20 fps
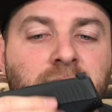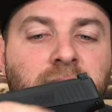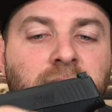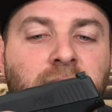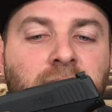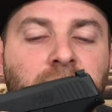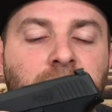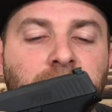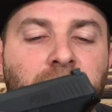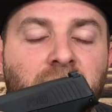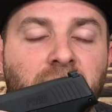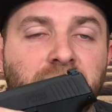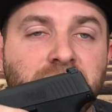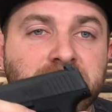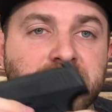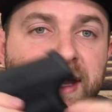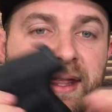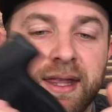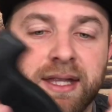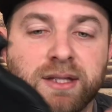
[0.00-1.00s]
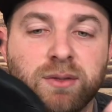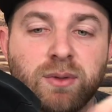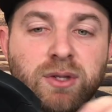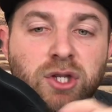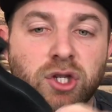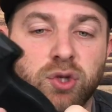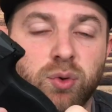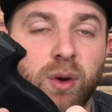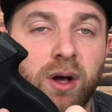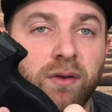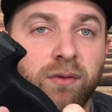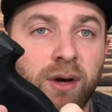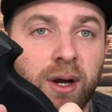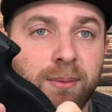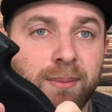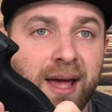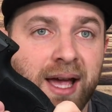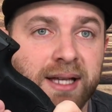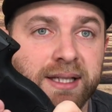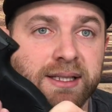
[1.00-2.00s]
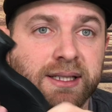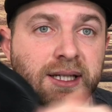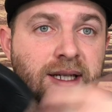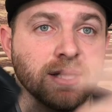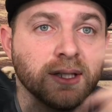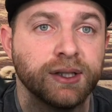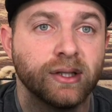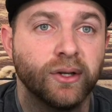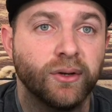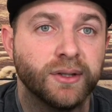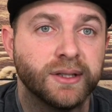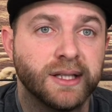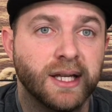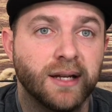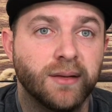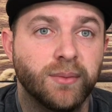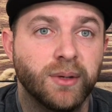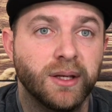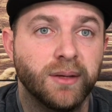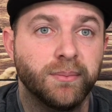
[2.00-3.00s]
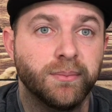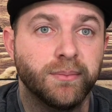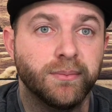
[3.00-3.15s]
Obviously, this one's a 12-round magazine, and so it's going to